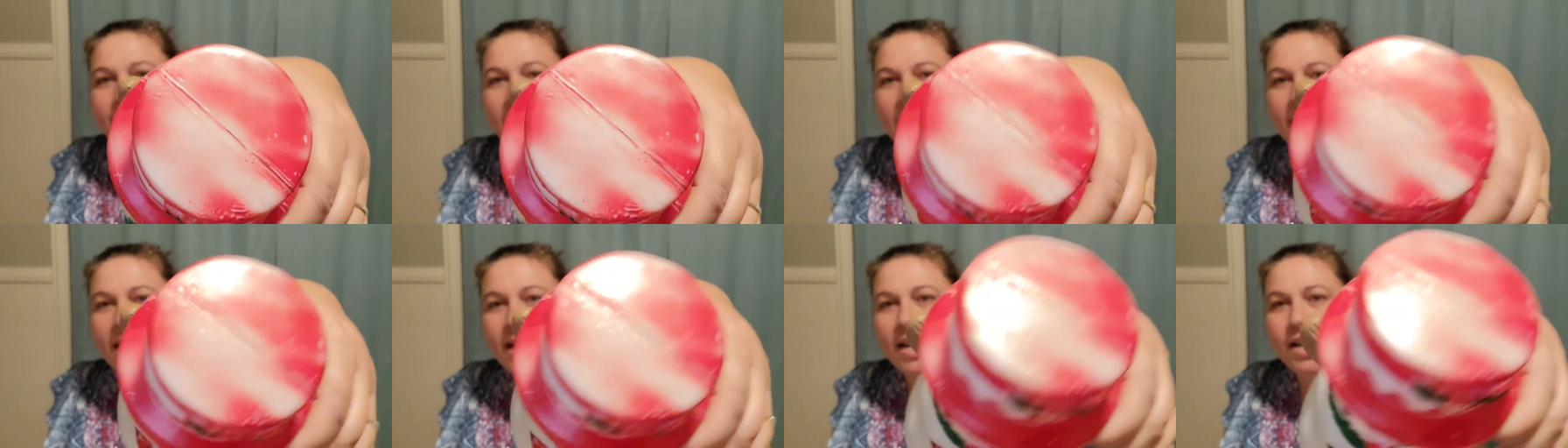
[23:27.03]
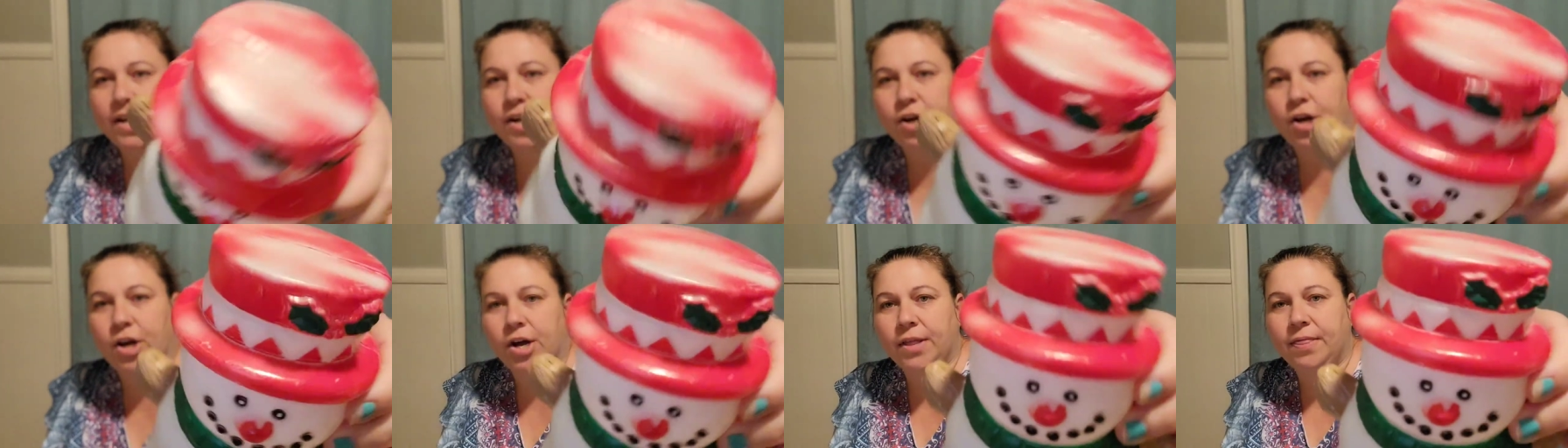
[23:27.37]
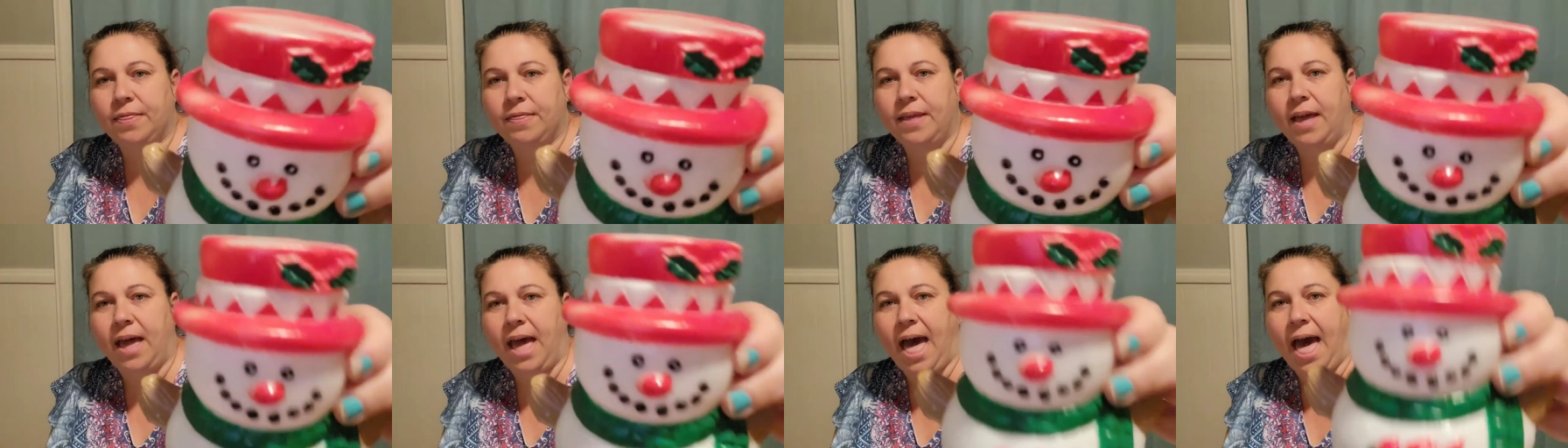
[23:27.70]
fading
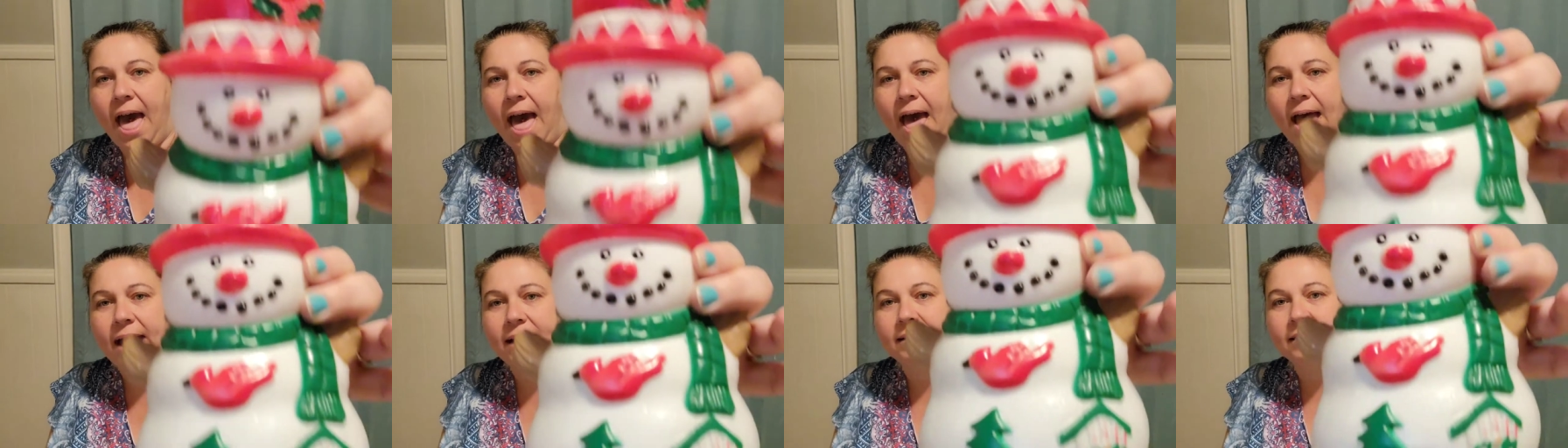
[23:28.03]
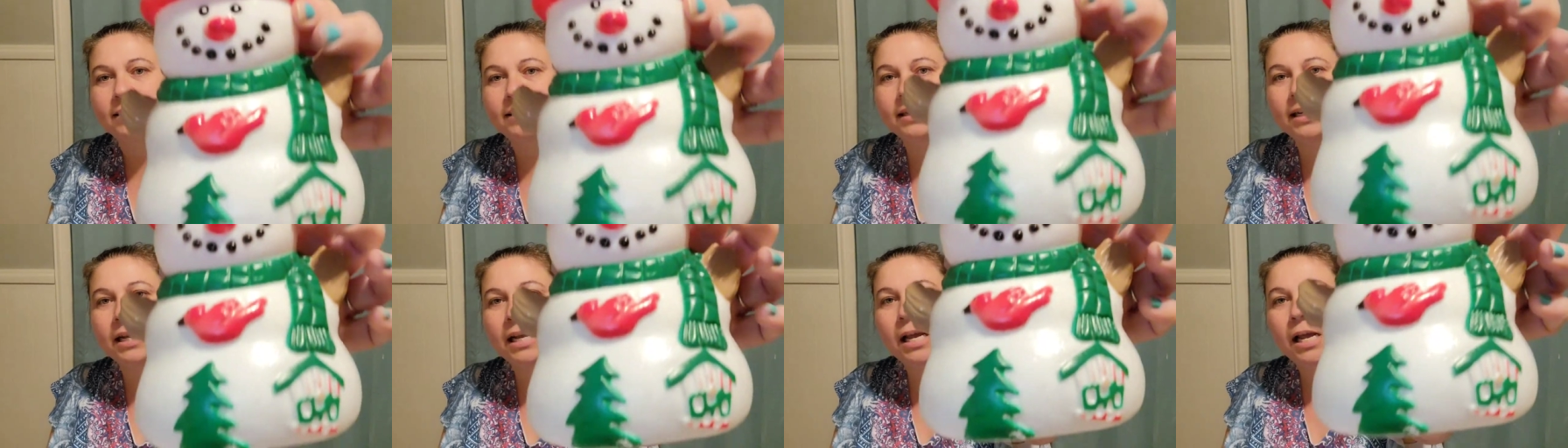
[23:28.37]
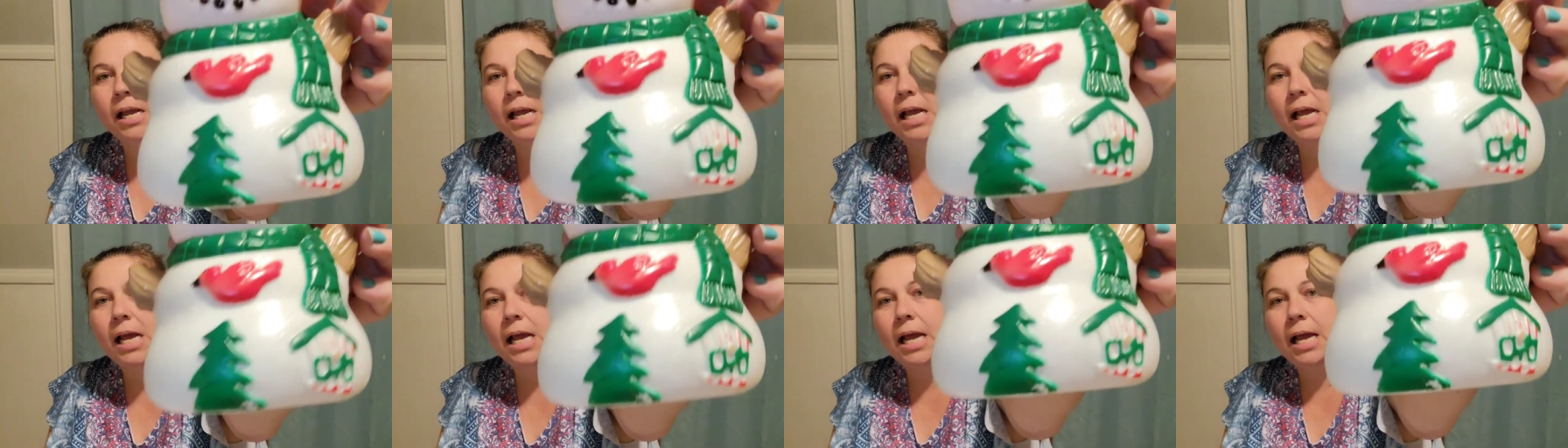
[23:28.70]
on the hat.
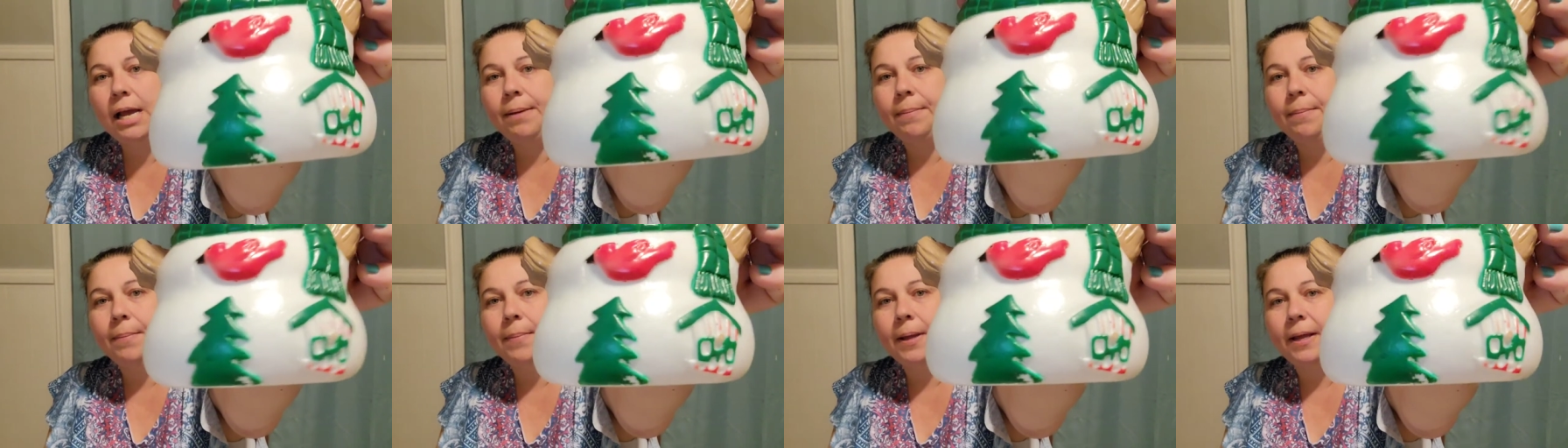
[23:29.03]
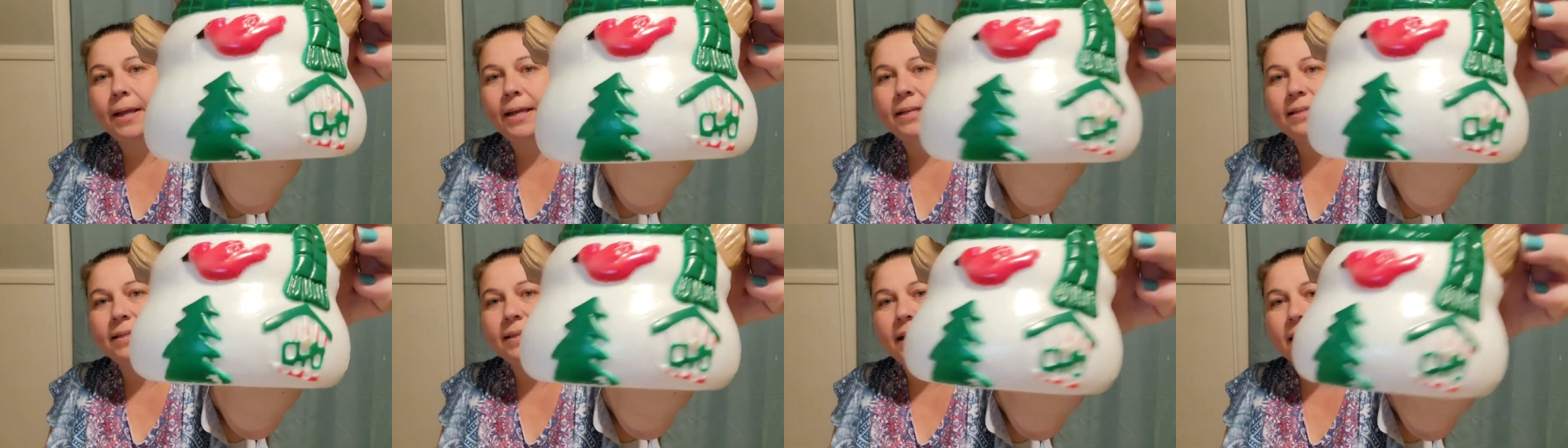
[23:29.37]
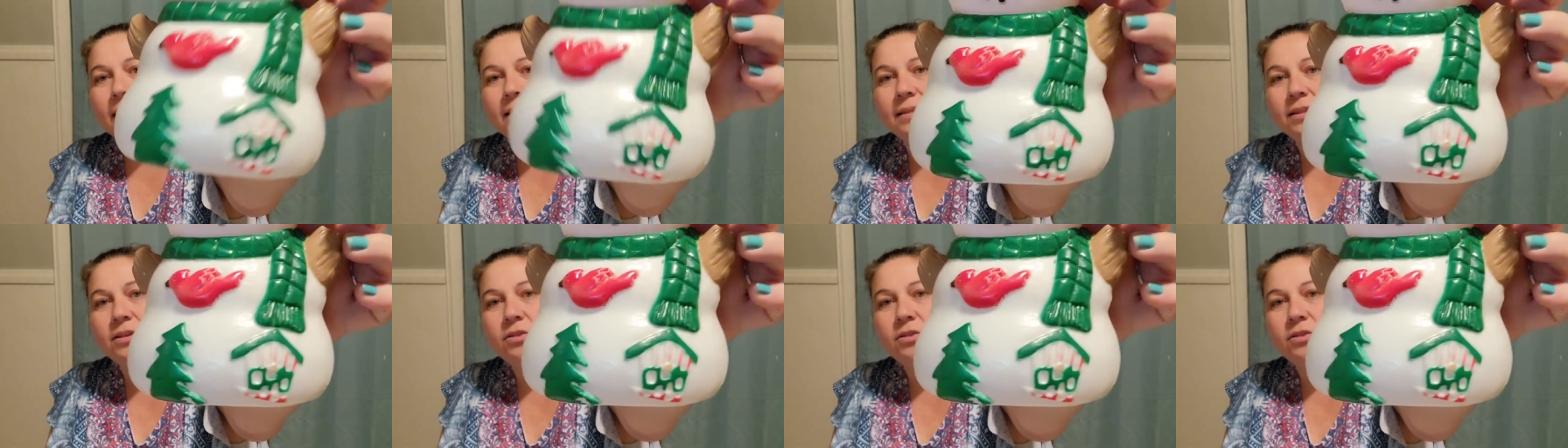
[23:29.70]
He's got his